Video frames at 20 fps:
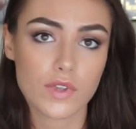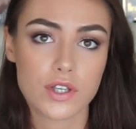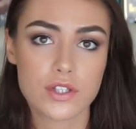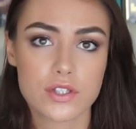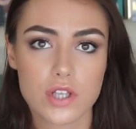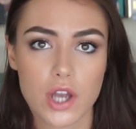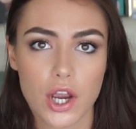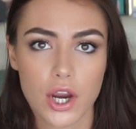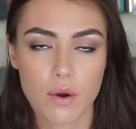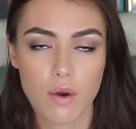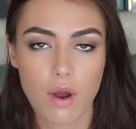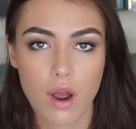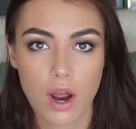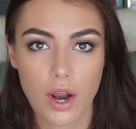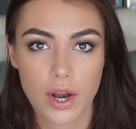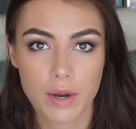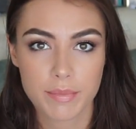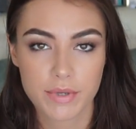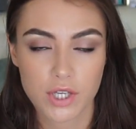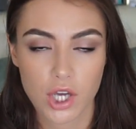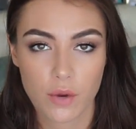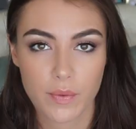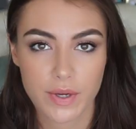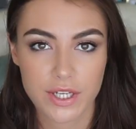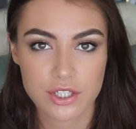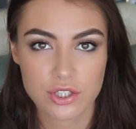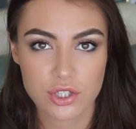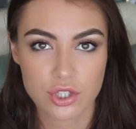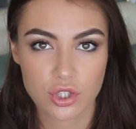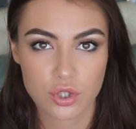So I'm
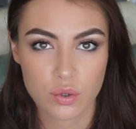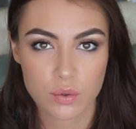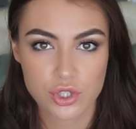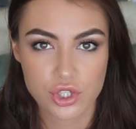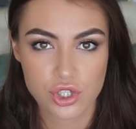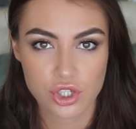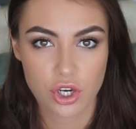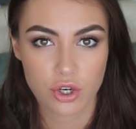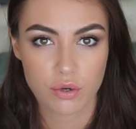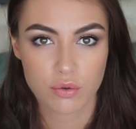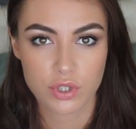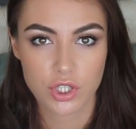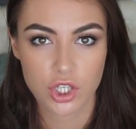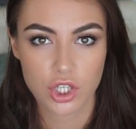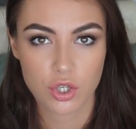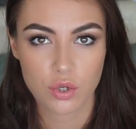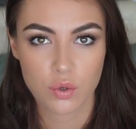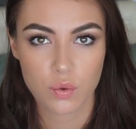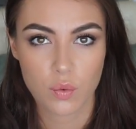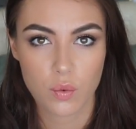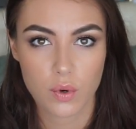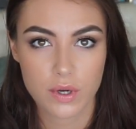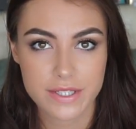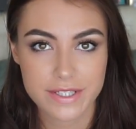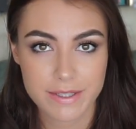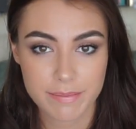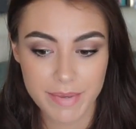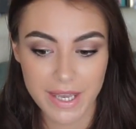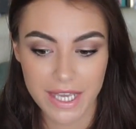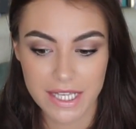going to show you
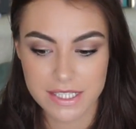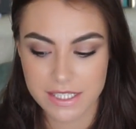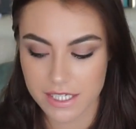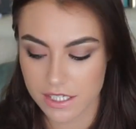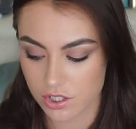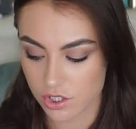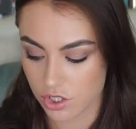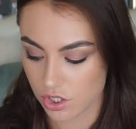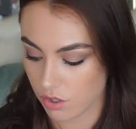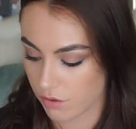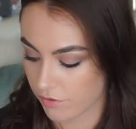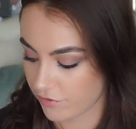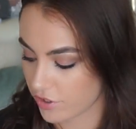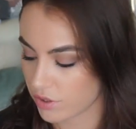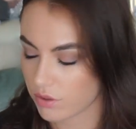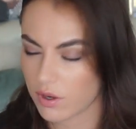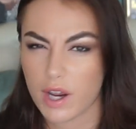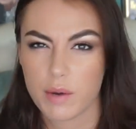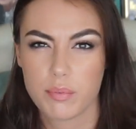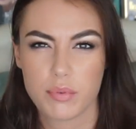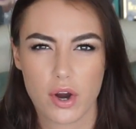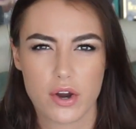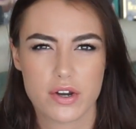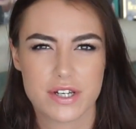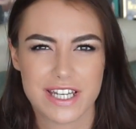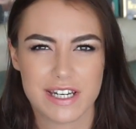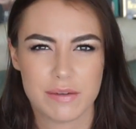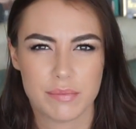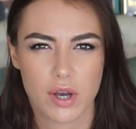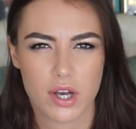some bits. Let's do a few like
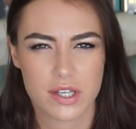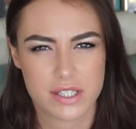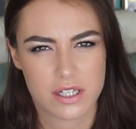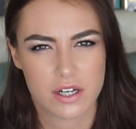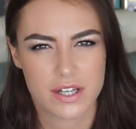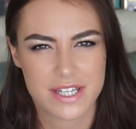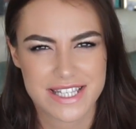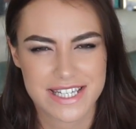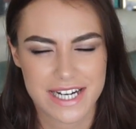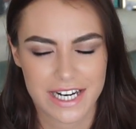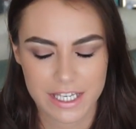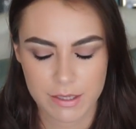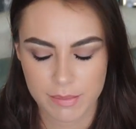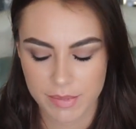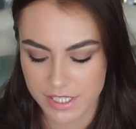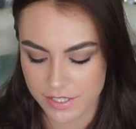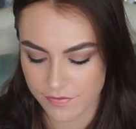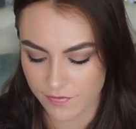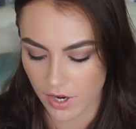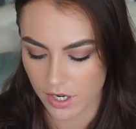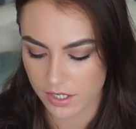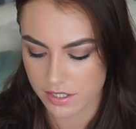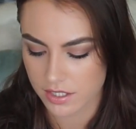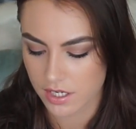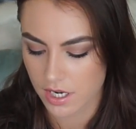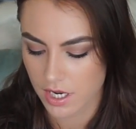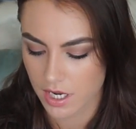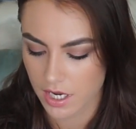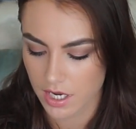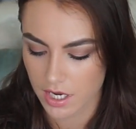protein bars and like snacky bits first.